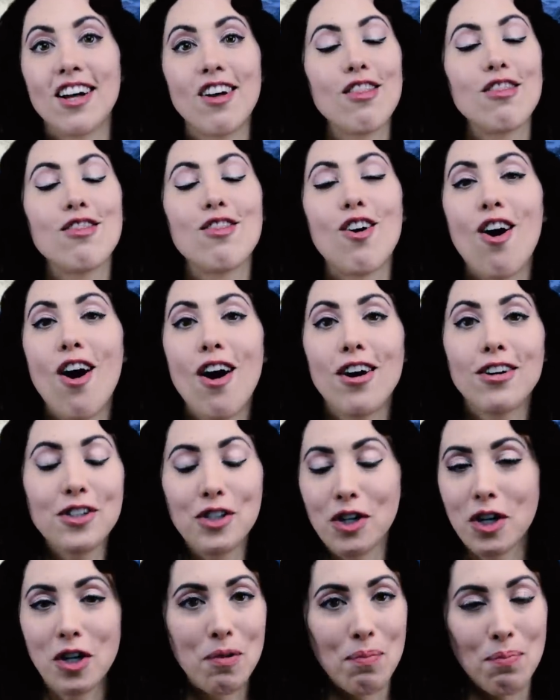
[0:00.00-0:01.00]
a long
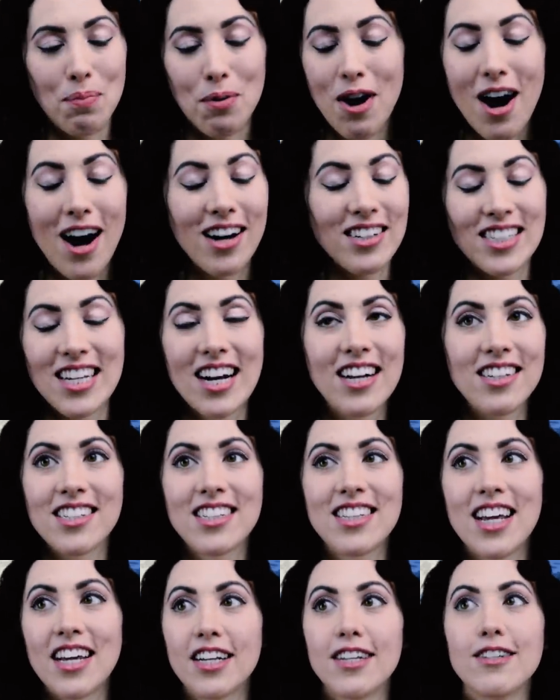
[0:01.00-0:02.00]
term process
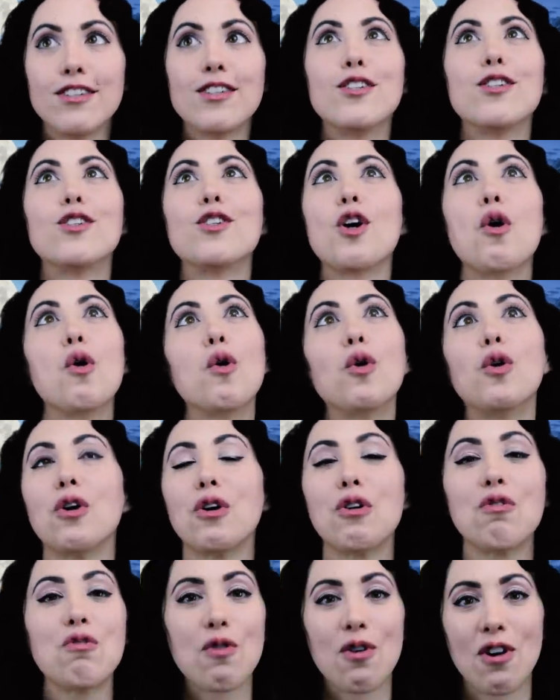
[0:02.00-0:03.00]
that is so
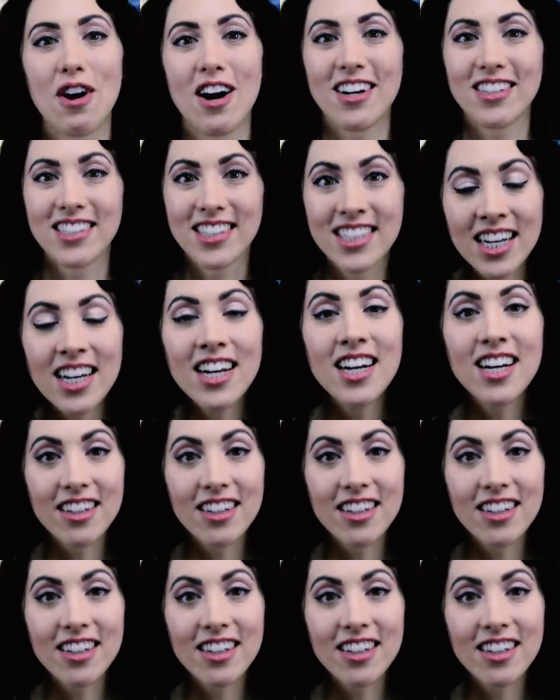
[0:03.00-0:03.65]
good for us.